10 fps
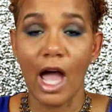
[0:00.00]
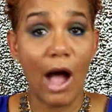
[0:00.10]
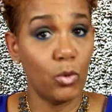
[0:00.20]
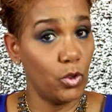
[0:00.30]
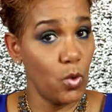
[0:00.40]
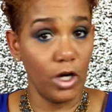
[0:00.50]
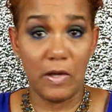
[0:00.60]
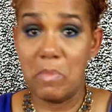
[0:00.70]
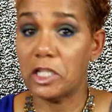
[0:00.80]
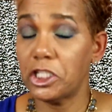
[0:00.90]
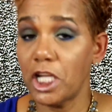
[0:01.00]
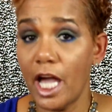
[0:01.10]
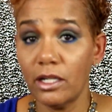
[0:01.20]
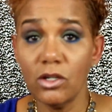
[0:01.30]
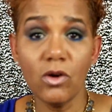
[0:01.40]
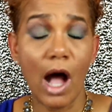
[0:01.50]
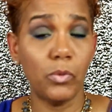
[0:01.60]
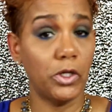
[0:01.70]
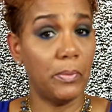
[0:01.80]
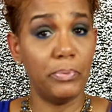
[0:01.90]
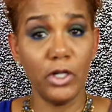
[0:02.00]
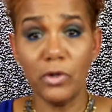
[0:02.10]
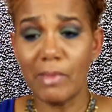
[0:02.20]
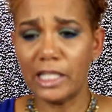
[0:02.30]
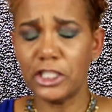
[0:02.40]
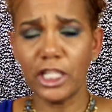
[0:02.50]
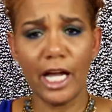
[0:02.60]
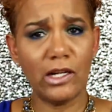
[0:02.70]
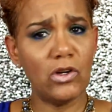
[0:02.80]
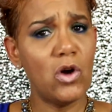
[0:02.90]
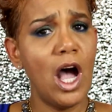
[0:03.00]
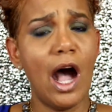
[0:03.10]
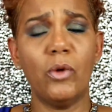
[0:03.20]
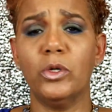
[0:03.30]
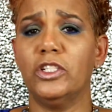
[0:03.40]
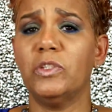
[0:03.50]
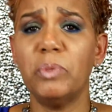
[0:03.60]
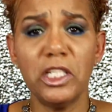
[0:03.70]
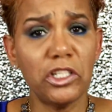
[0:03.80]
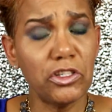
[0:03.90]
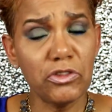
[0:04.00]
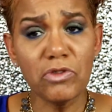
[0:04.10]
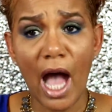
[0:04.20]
I want to work in my channel. I want to build my channel. I want to speak to you